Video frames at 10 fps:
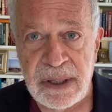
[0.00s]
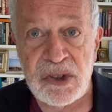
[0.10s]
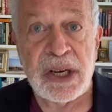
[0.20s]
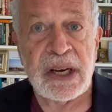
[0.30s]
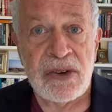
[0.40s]

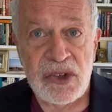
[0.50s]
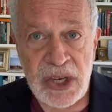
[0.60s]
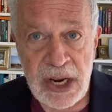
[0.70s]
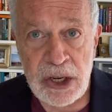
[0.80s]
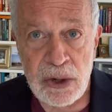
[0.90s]
to
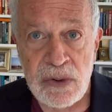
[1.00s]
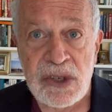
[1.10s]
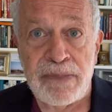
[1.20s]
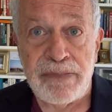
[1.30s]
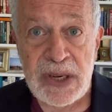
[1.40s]
continue
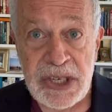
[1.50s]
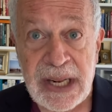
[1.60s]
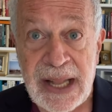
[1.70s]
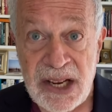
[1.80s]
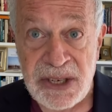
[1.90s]
to
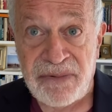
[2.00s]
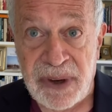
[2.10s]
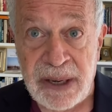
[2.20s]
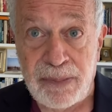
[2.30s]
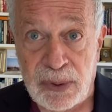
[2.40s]

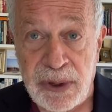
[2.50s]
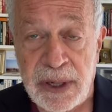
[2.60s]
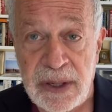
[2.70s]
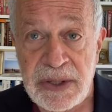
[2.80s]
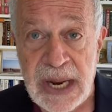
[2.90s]
misclassify
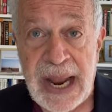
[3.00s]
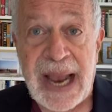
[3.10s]
employees